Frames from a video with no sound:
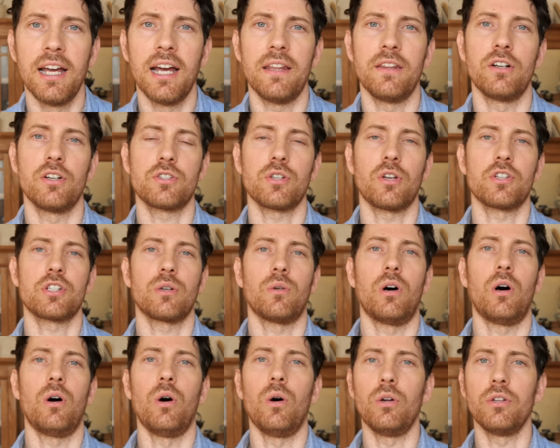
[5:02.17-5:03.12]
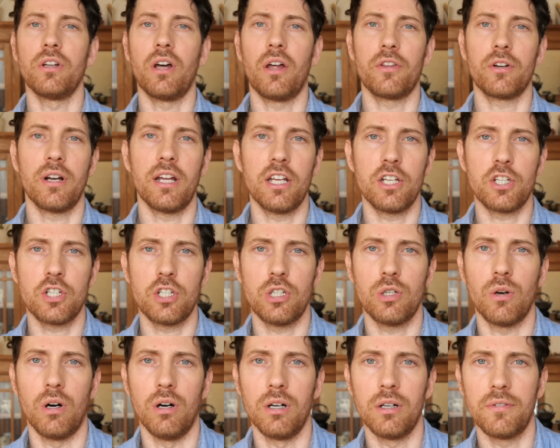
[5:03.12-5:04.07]
And there's also a whole nother
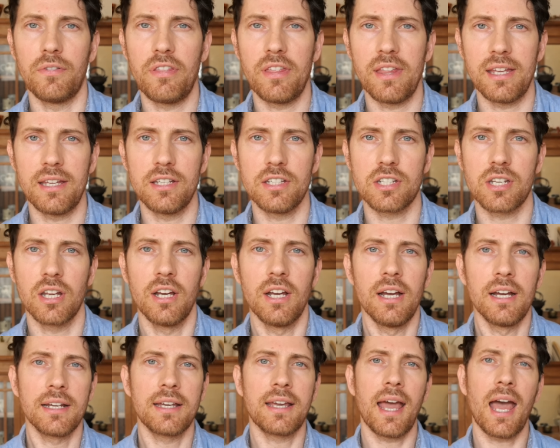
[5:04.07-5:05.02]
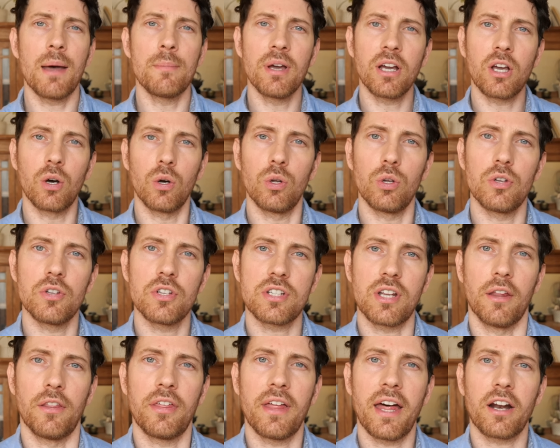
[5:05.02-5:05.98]
issue of these chemicals
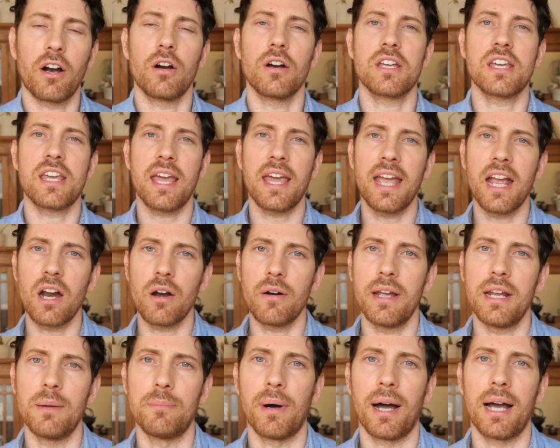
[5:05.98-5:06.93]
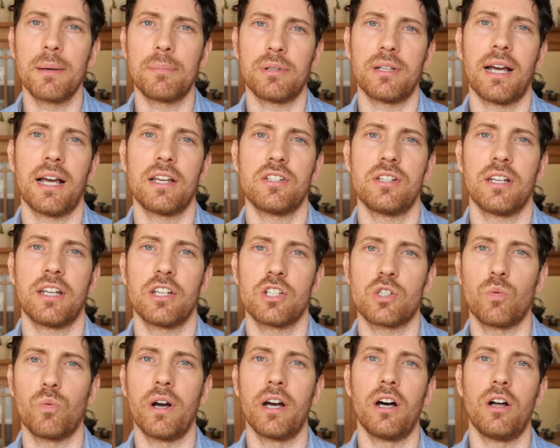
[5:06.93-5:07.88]
that are carried by plastic
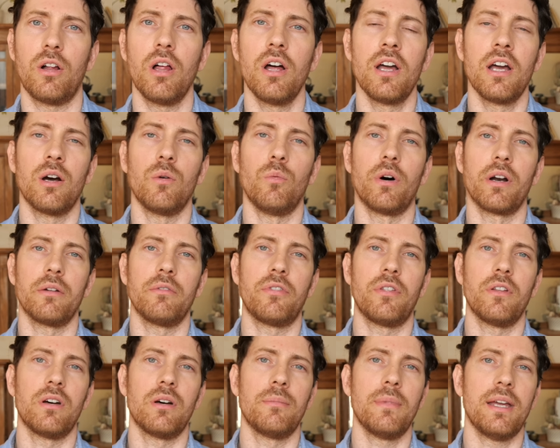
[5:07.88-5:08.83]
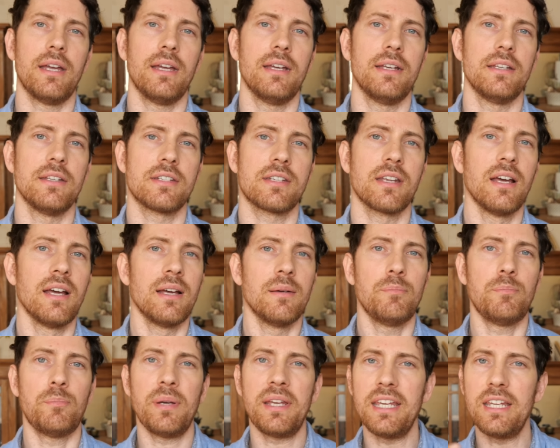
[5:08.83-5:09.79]
as well. One of them is
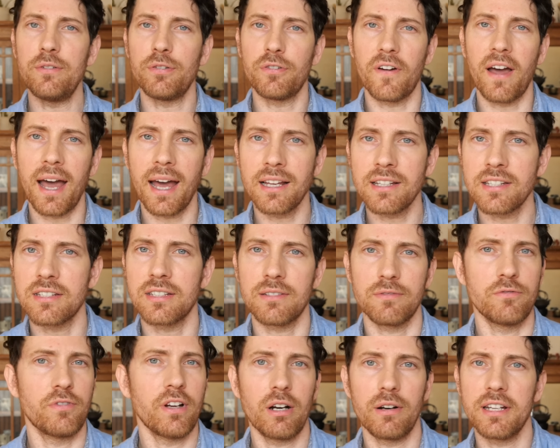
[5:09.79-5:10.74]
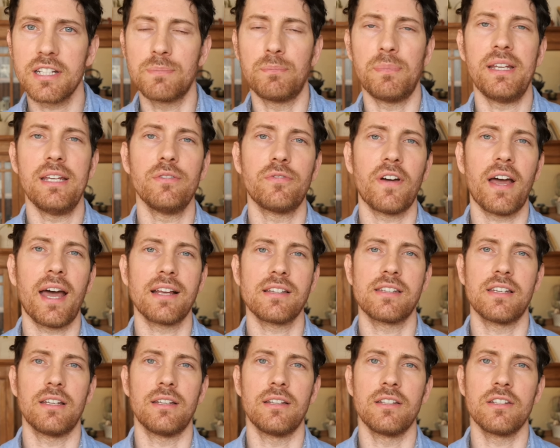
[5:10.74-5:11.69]
P FAS, various P
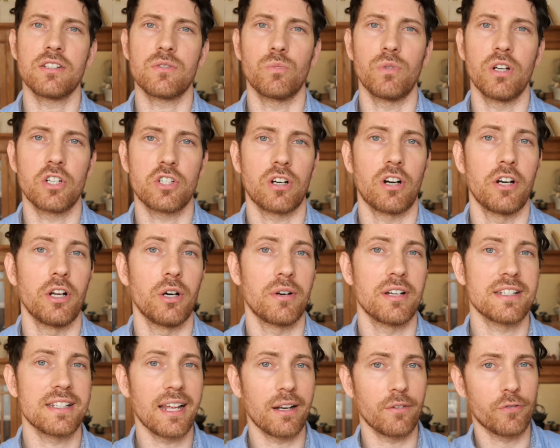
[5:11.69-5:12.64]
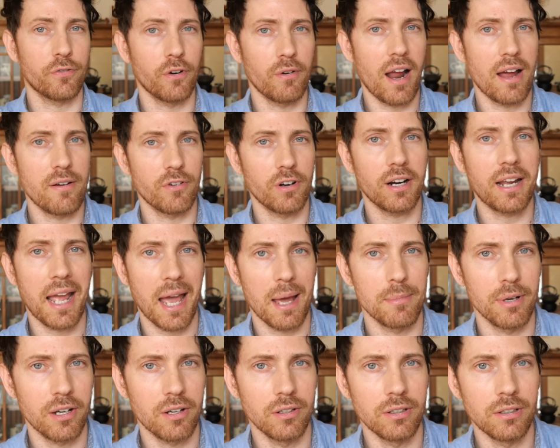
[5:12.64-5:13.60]
FASes, which are known as that forever
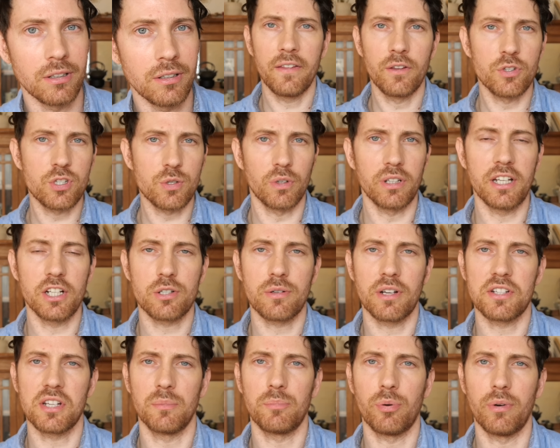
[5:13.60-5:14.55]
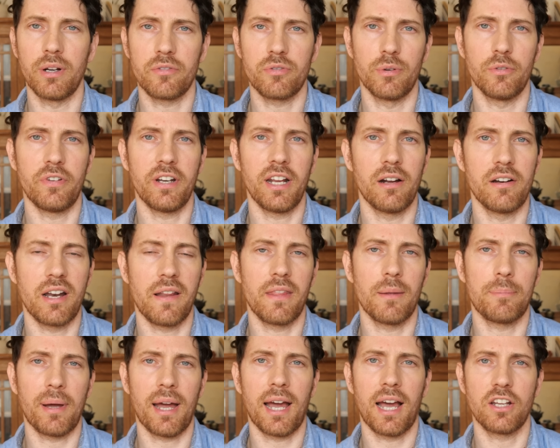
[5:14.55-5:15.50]
chemical. And there was a really interesting point from a video I did in
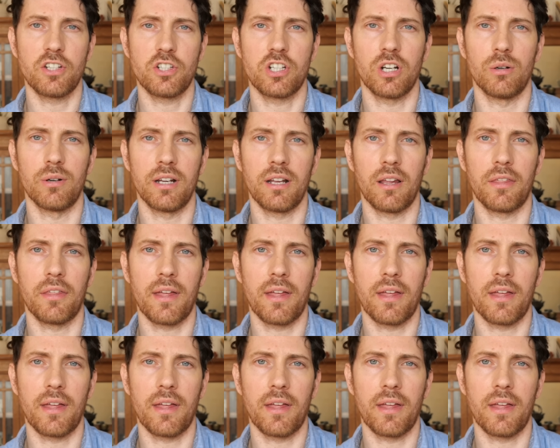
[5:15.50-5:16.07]
the past showing